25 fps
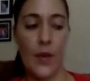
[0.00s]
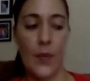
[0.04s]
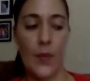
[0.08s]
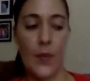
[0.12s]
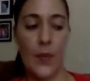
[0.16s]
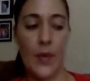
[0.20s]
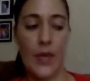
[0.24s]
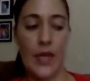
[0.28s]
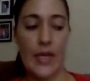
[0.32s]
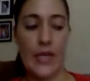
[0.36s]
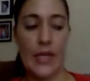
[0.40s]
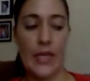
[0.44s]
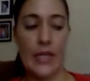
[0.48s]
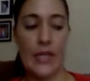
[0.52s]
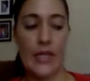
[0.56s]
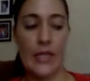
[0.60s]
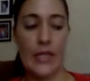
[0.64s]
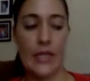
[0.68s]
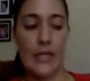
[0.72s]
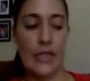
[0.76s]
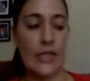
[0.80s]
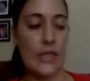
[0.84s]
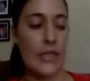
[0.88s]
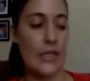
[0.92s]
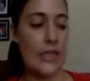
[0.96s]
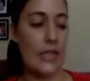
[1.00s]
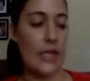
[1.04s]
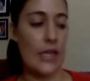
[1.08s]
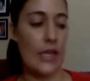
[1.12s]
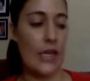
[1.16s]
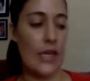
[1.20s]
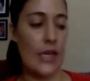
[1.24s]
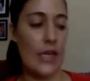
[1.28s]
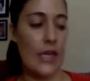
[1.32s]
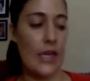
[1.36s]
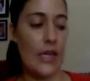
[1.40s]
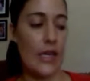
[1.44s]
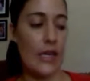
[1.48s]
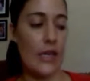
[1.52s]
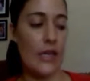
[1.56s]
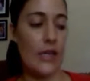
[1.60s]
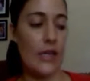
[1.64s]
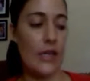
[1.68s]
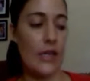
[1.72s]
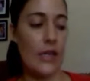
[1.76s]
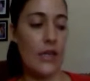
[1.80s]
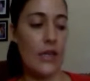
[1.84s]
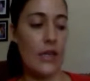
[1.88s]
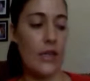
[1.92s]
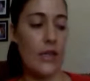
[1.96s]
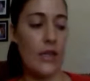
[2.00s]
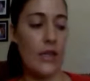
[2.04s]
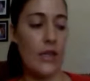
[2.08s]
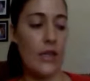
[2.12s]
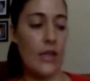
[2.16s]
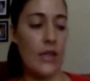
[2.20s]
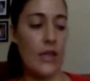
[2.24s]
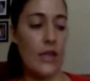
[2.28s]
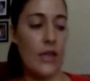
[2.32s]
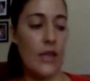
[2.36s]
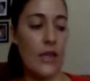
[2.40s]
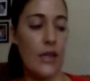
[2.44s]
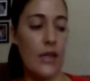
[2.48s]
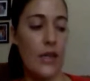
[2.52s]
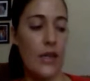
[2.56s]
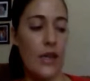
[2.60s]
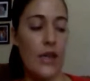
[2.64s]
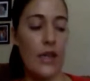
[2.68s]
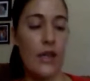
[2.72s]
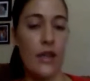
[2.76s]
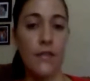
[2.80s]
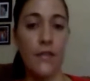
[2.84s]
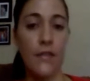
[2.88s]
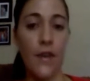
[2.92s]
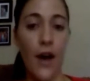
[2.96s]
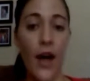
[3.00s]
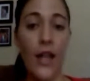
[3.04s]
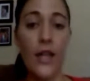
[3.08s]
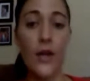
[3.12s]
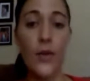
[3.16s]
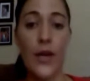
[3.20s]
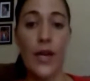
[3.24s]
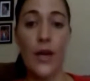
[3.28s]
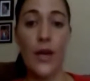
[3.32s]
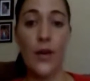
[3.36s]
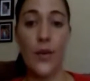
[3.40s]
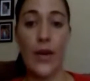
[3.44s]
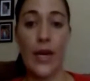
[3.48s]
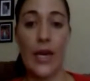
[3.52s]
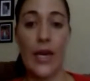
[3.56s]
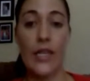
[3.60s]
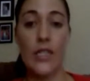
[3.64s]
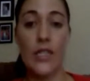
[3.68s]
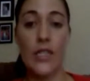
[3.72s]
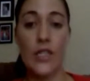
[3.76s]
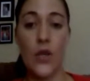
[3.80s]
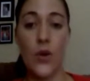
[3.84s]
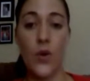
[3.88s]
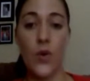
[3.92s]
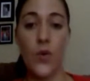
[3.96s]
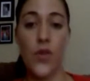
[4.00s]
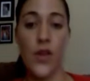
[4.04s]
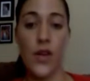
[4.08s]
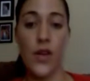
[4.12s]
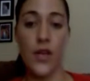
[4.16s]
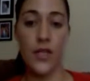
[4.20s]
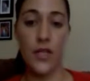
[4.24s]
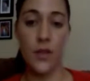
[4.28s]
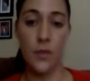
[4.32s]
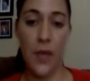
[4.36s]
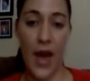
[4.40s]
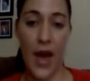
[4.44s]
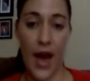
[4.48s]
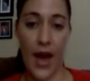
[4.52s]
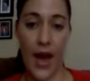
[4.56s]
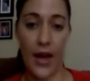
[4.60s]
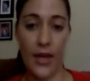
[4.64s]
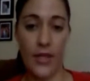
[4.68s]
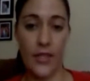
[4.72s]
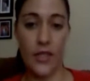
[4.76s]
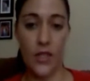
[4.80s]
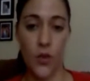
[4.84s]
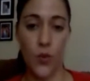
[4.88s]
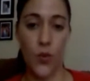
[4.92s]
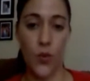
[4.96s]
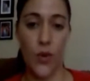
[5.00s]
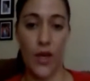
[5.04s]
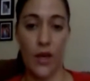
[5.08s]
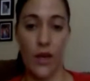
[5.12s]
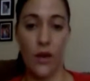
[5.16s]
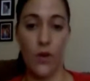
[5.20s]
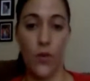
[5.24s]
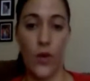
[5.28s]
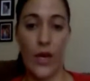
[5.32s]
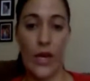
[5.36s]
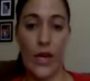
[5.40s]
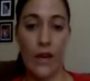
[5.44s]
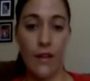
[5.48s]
But let's see. The following week, so this past week, week